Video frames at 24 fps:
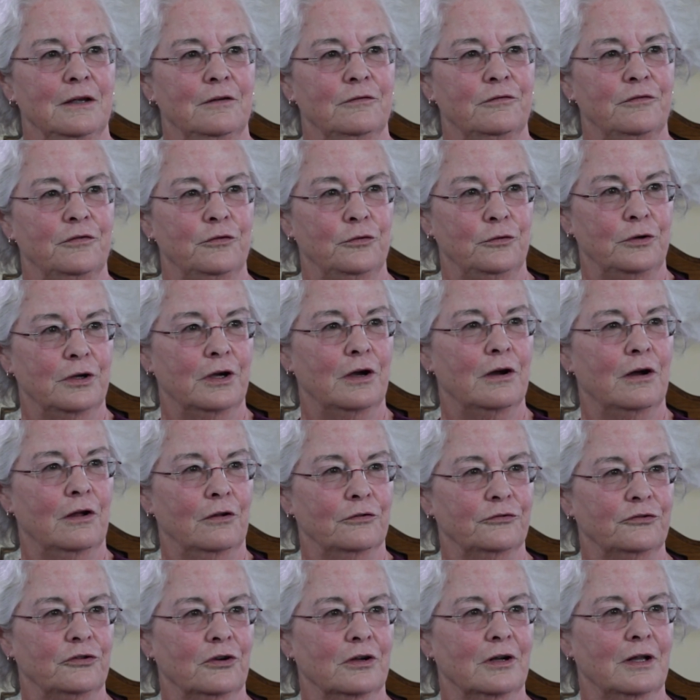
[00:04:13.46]
food and
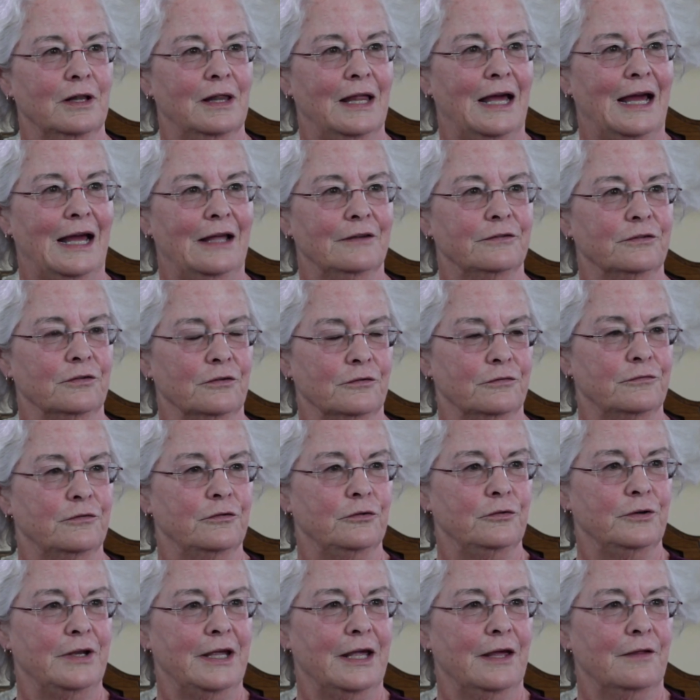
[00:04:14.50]
culture class or
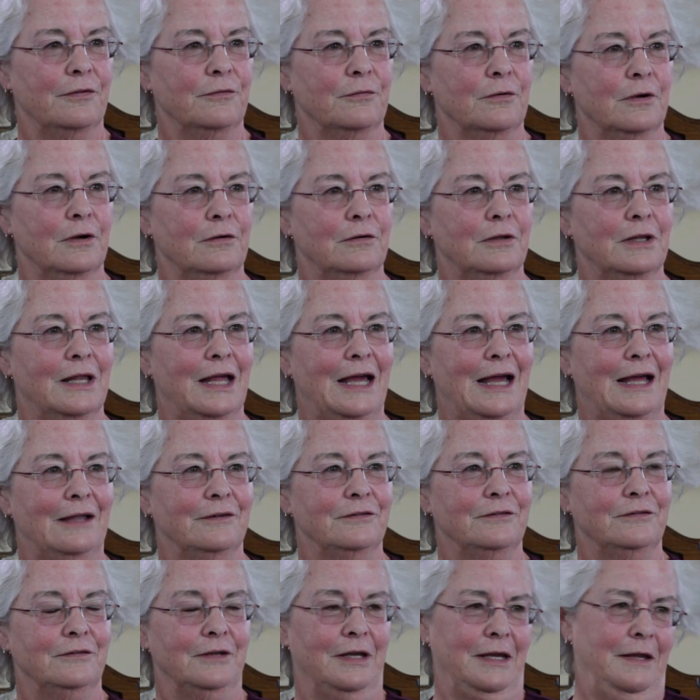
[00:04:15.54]
food anthro
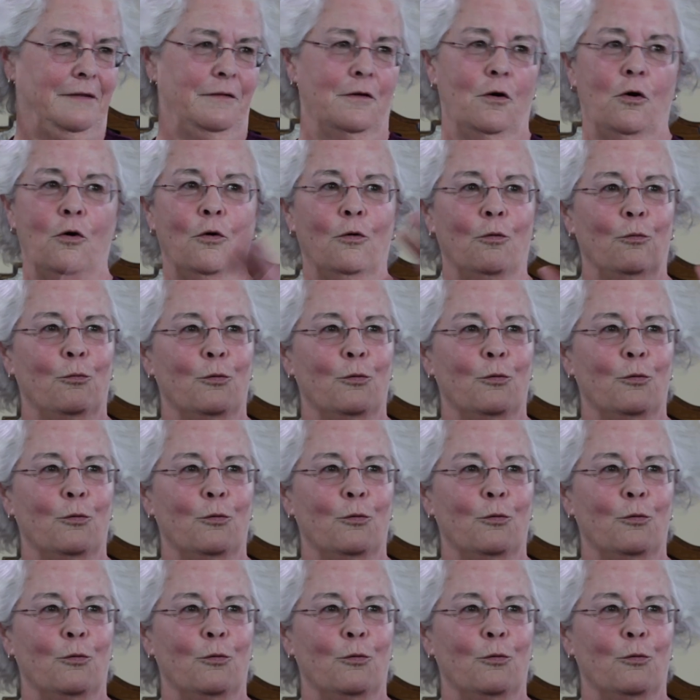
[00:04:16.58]
class in the whole